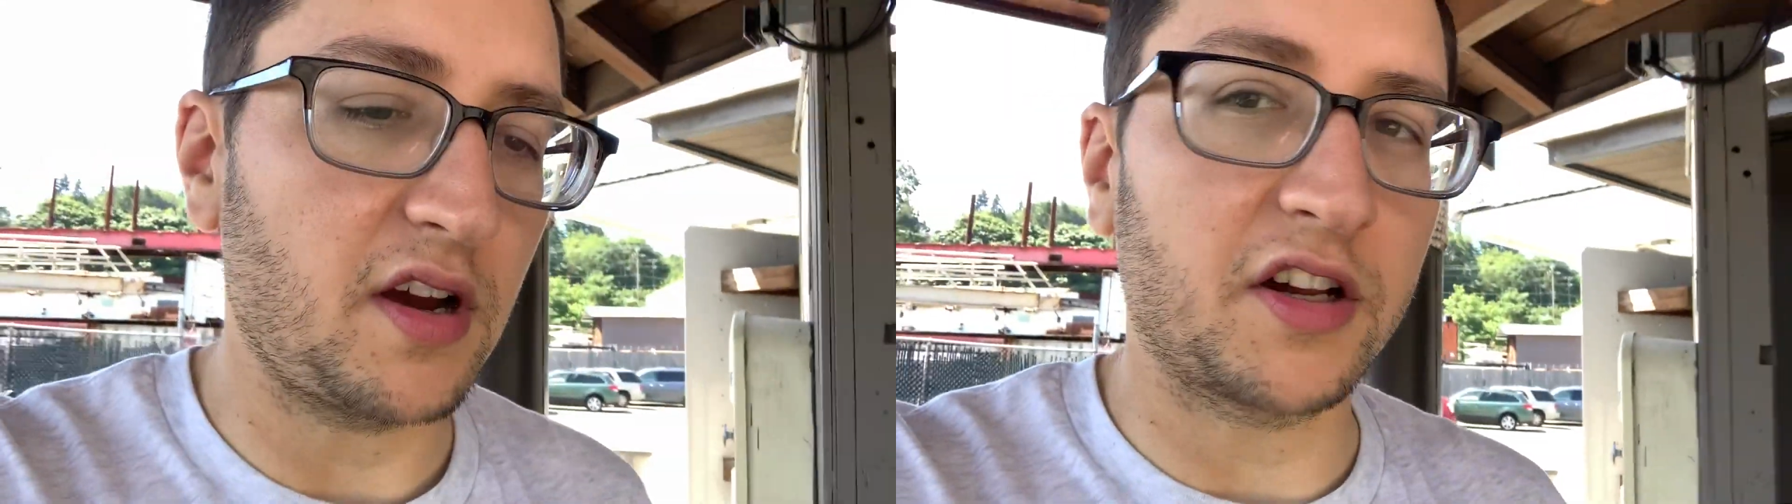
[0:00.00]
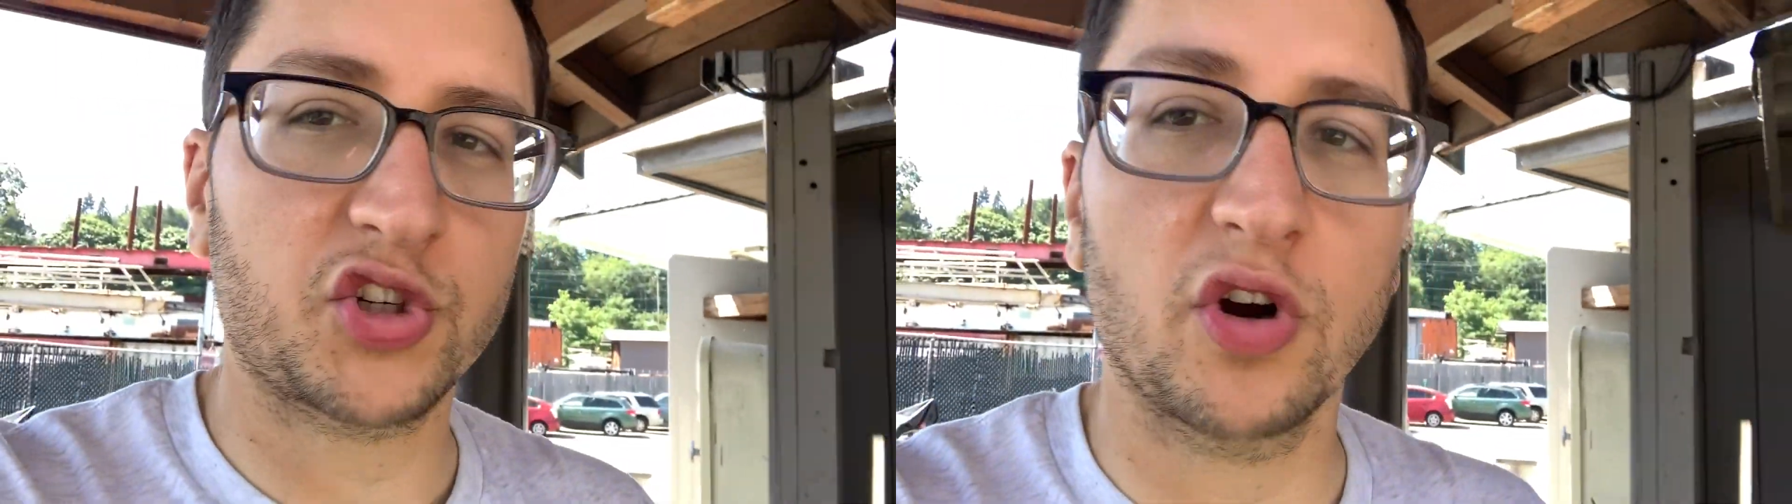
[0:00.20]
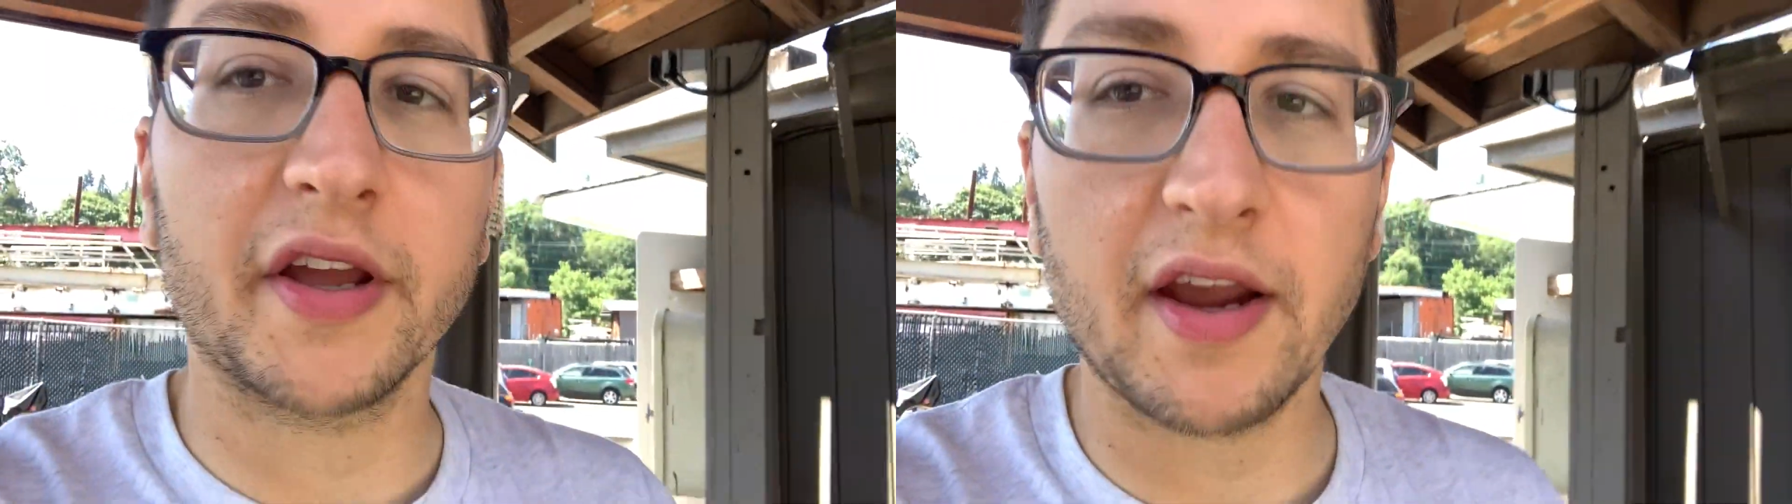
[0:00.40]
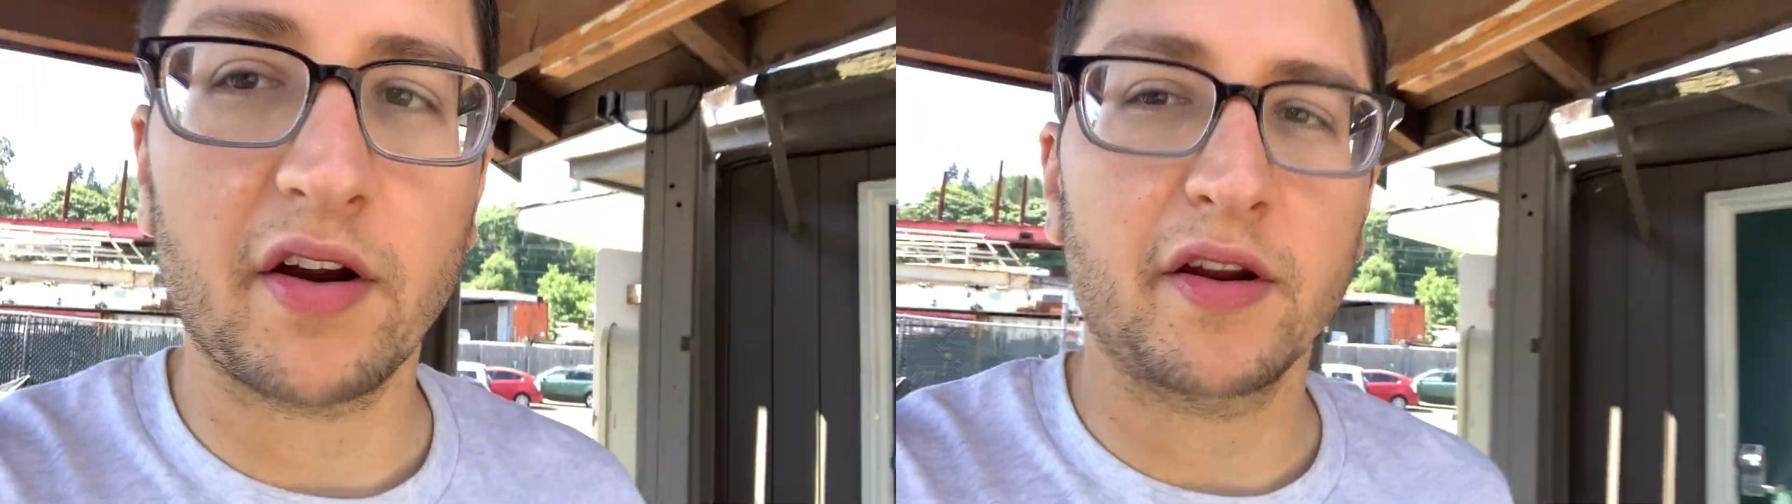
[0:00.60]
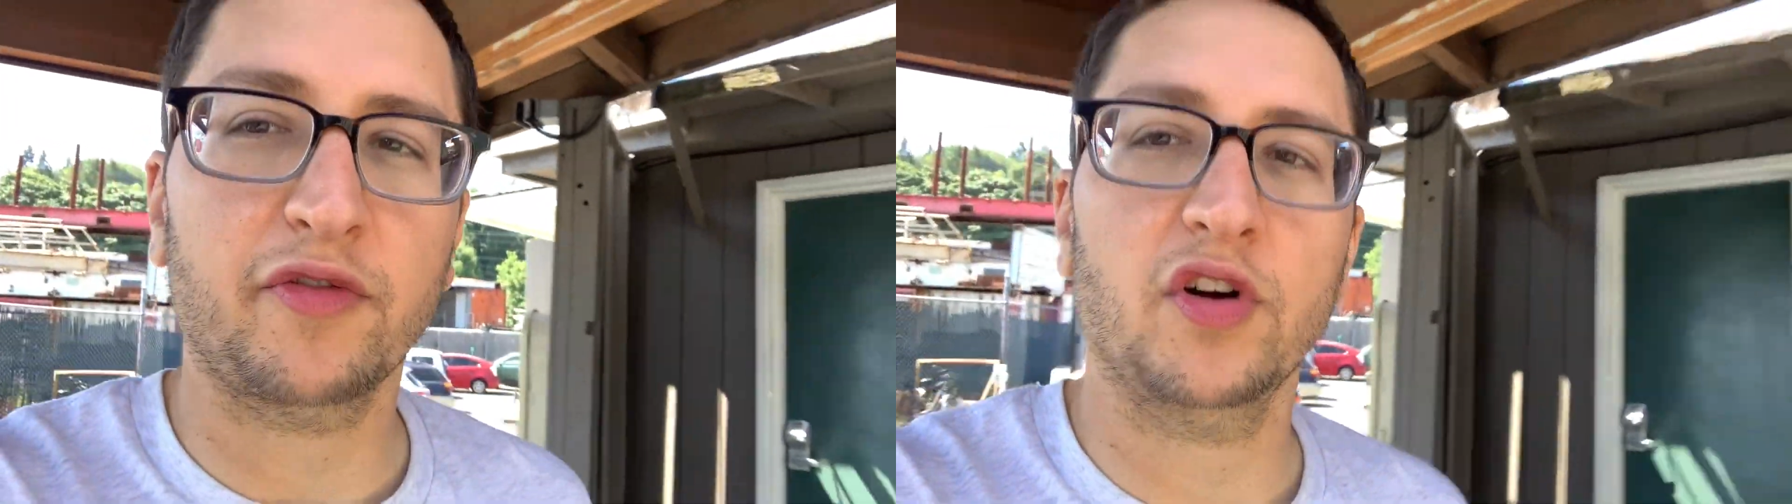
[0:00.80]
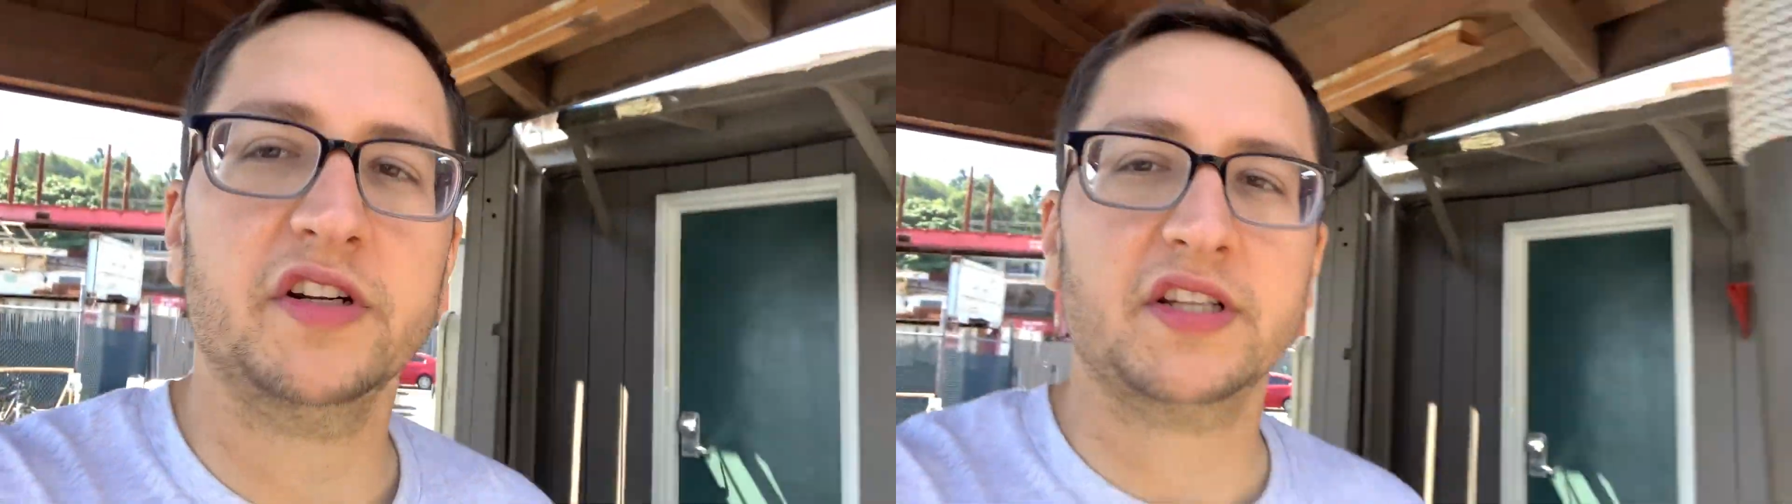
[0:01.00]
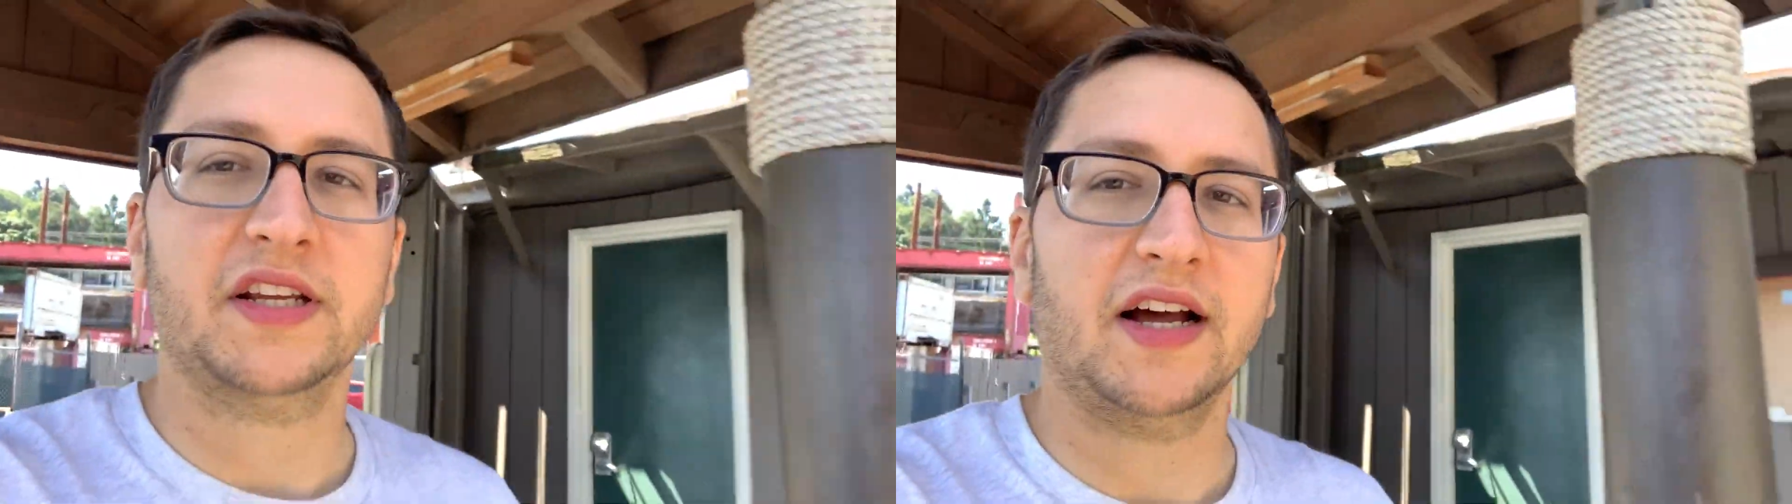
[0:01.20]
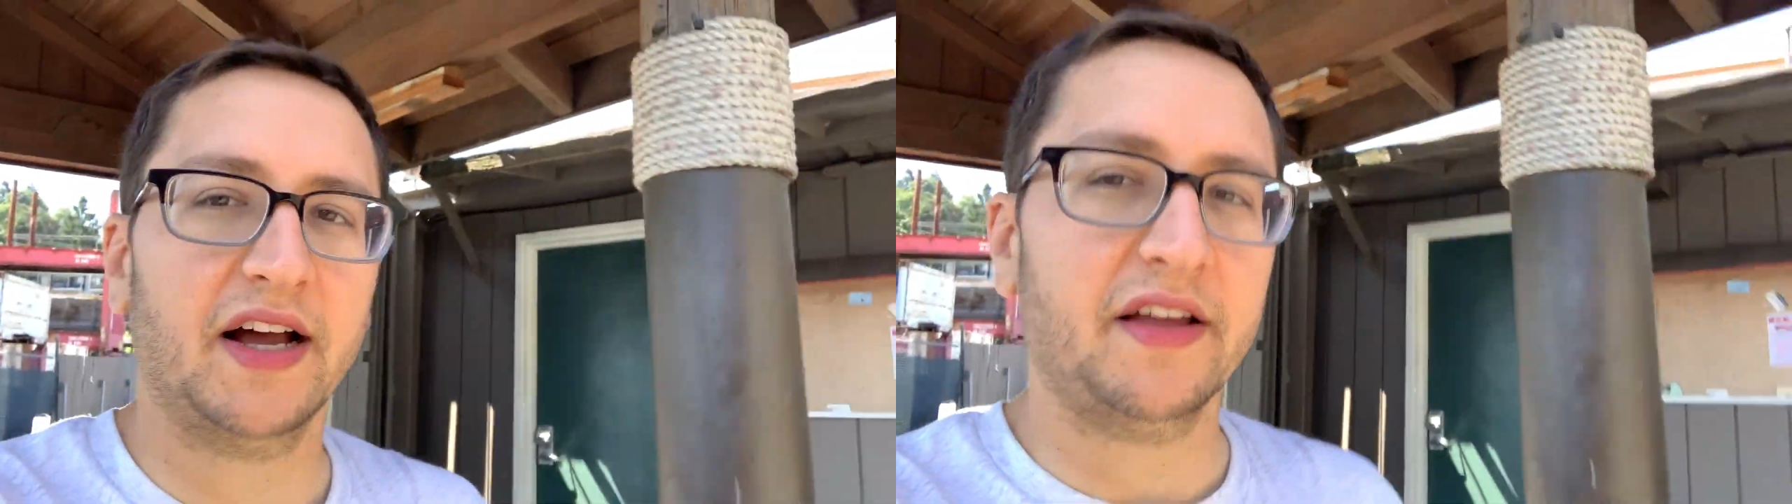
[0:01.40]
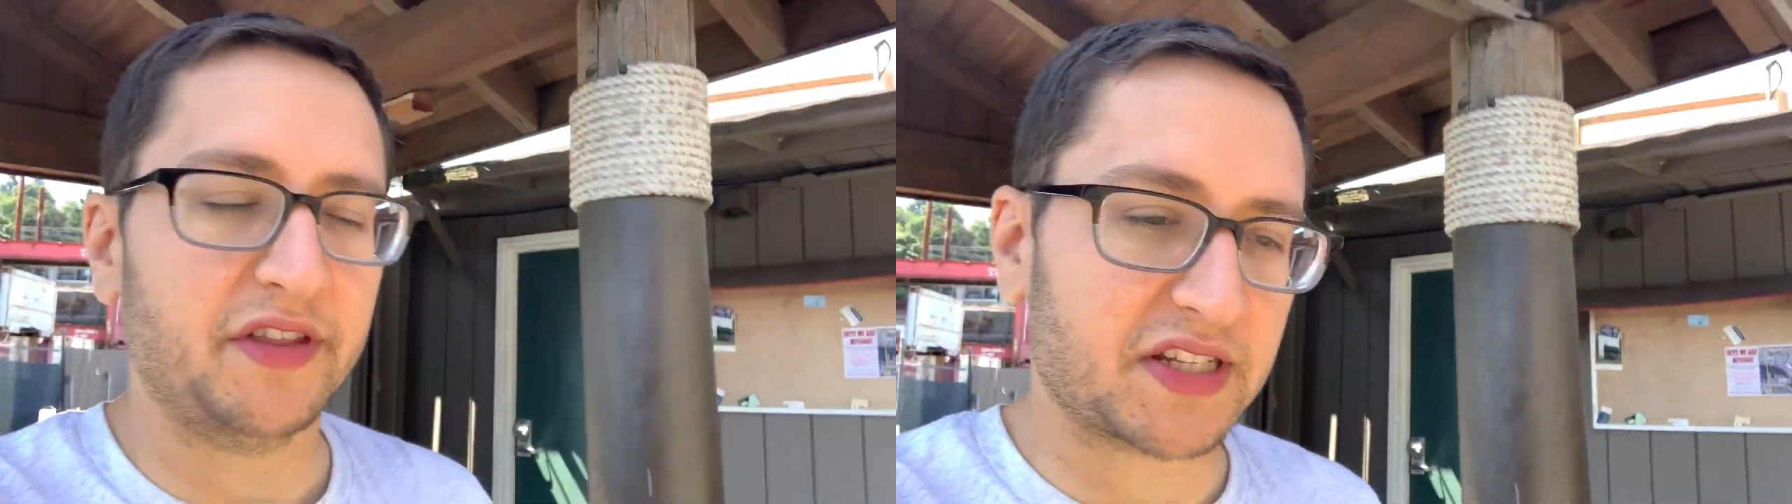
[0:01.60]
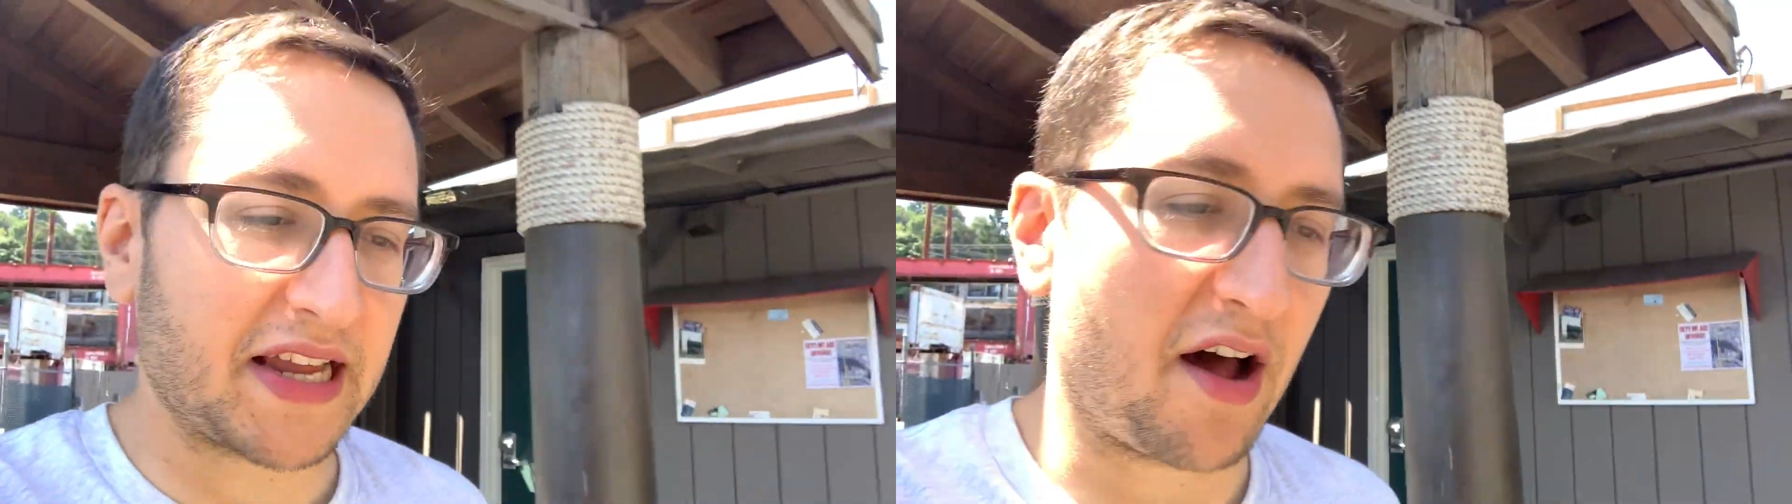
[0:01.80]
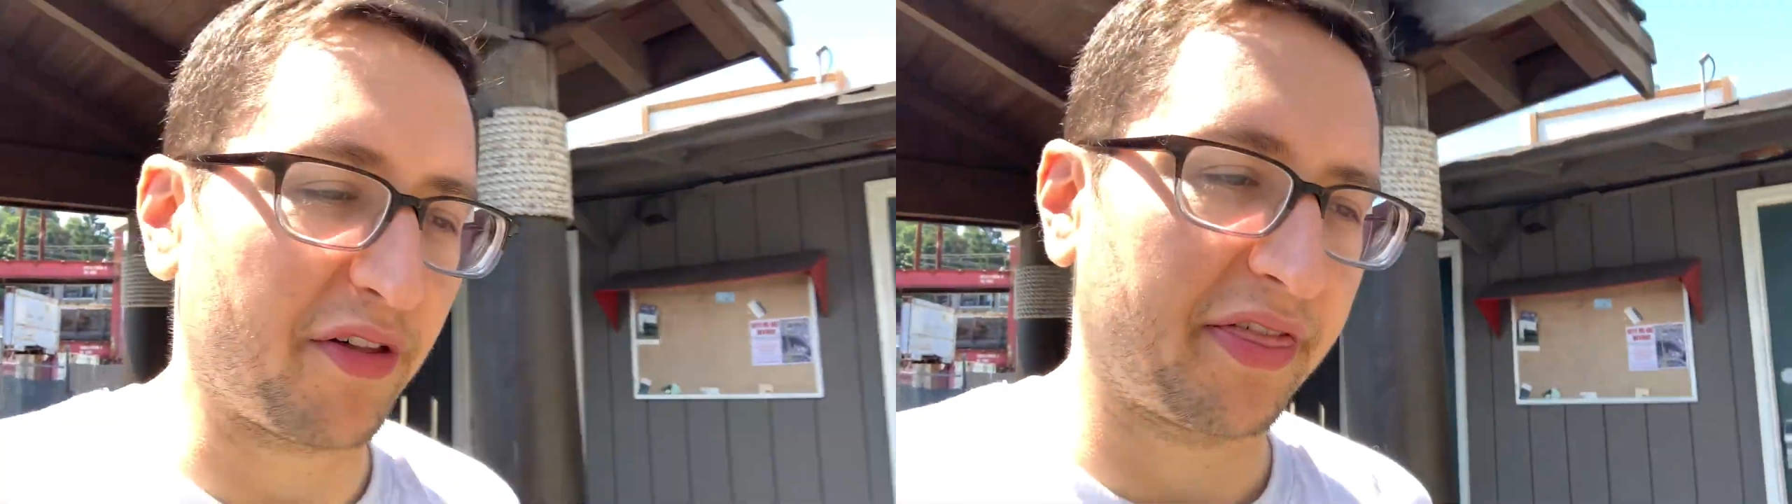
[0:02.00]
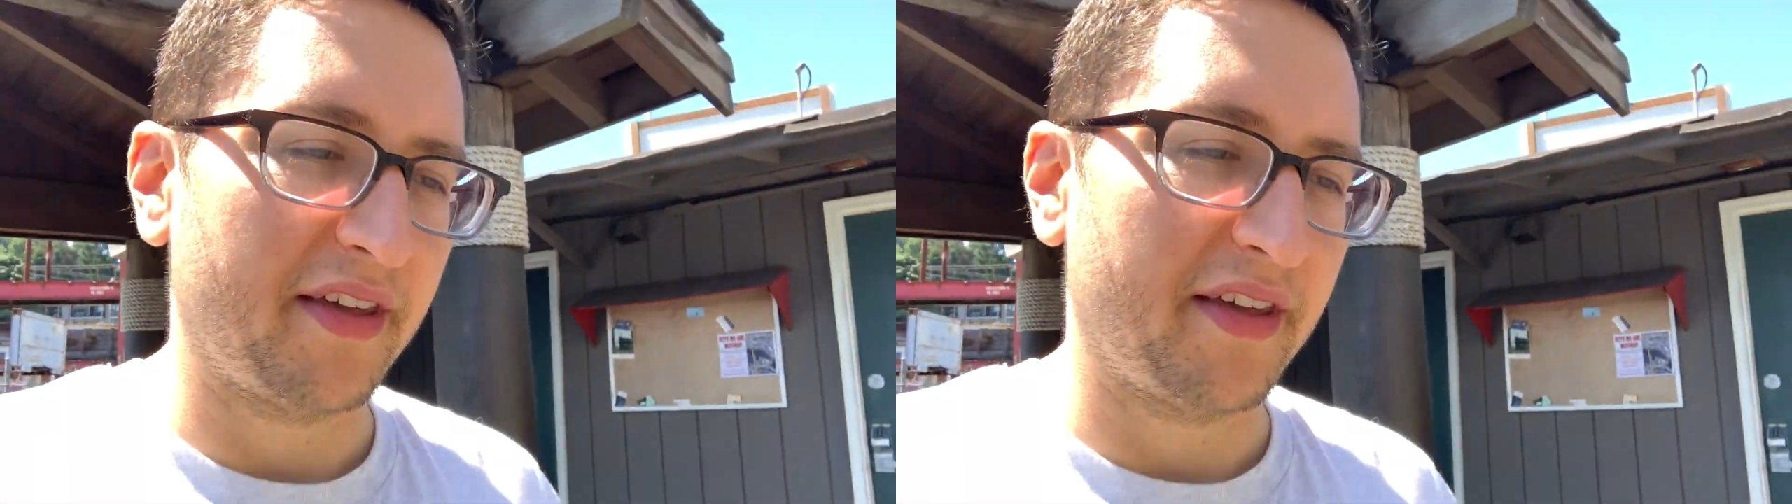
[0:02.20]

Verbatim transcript: Austro-Hungarian front uh, in the south.